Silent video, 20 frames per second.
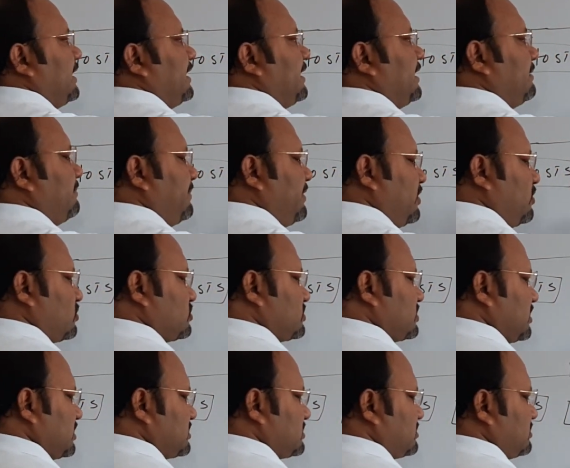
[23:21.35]
In
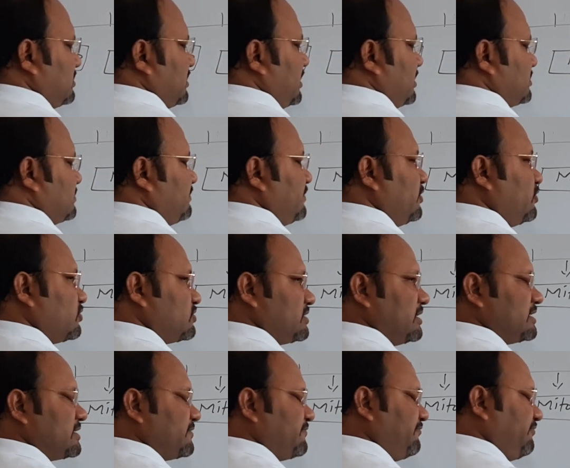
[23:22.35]
meiosis, there is
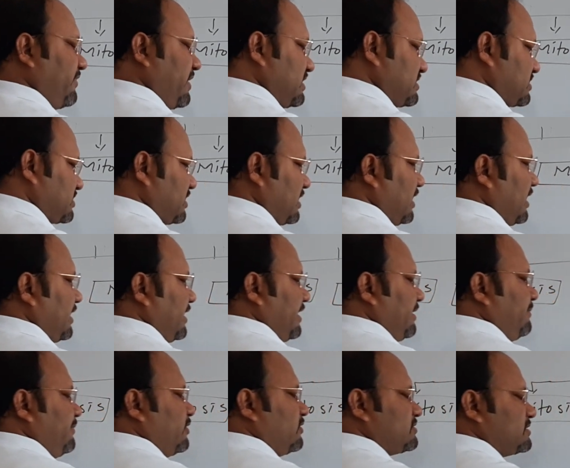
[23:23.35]
meiosis first.
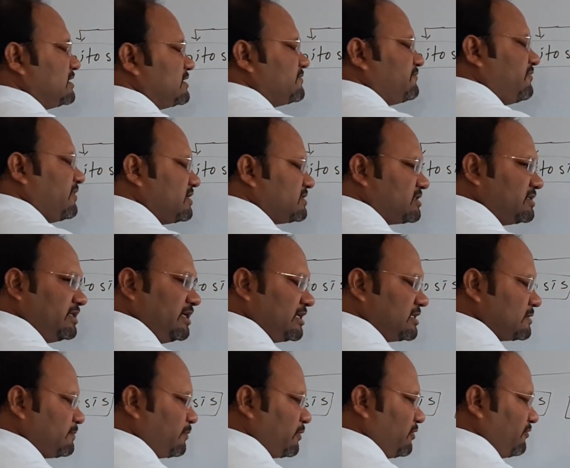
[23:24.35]
In meiosis first, there
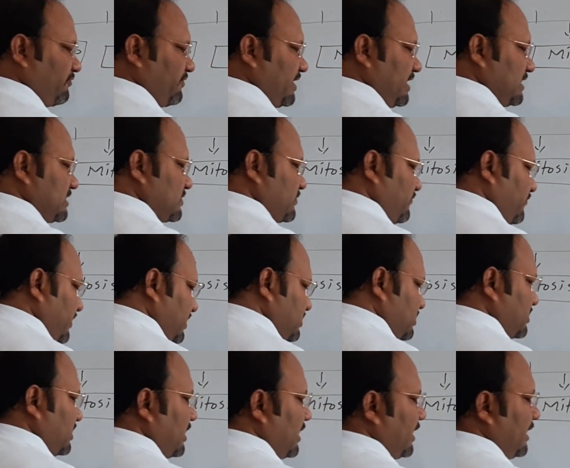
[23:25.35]
is prophase
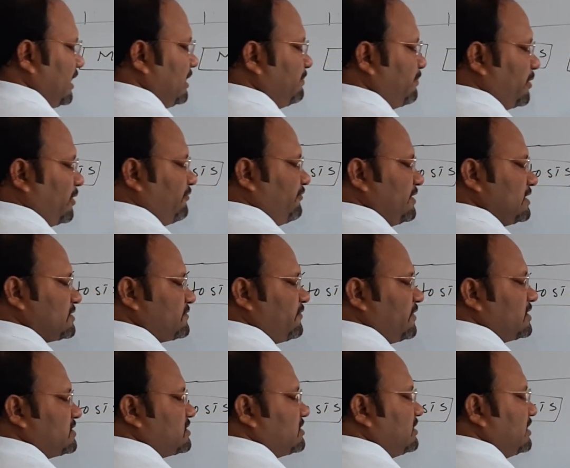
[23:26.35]
first. In prophase
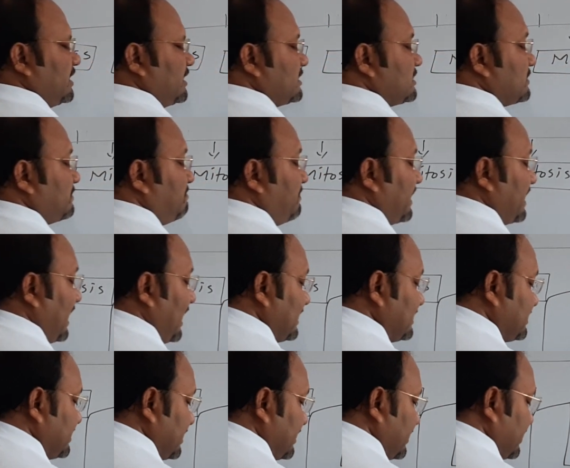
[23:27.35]
first, there is
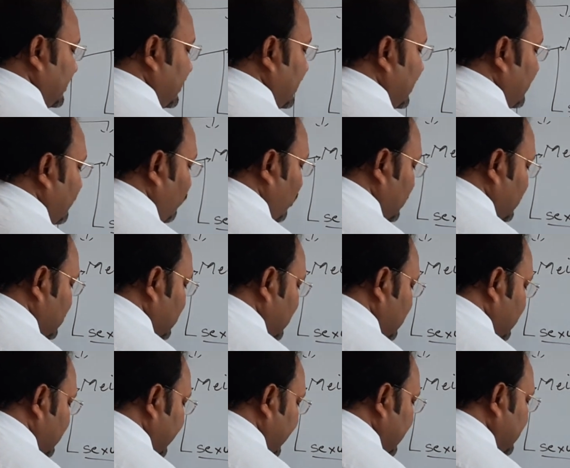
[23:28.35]
pectine. What is the
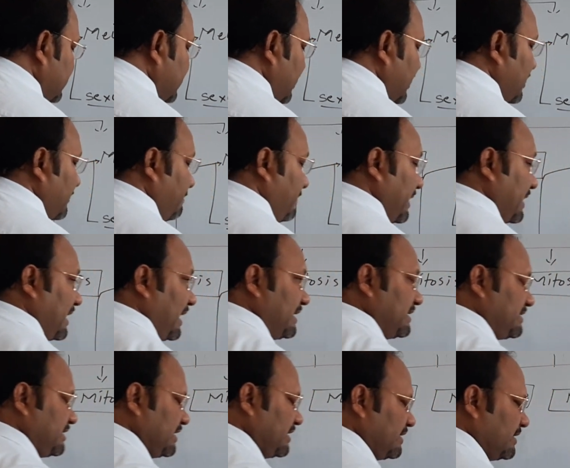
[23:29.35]
stage?
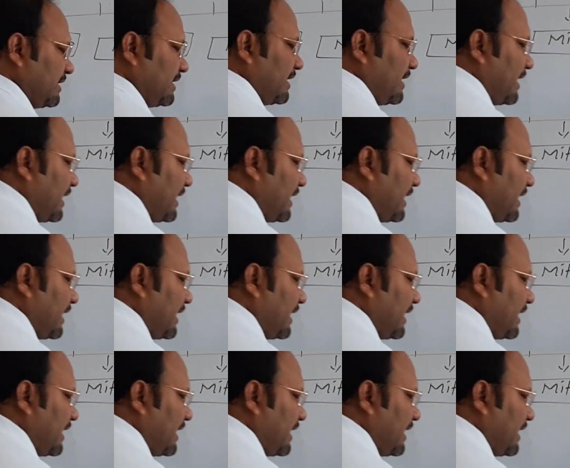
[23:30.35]
Pectine.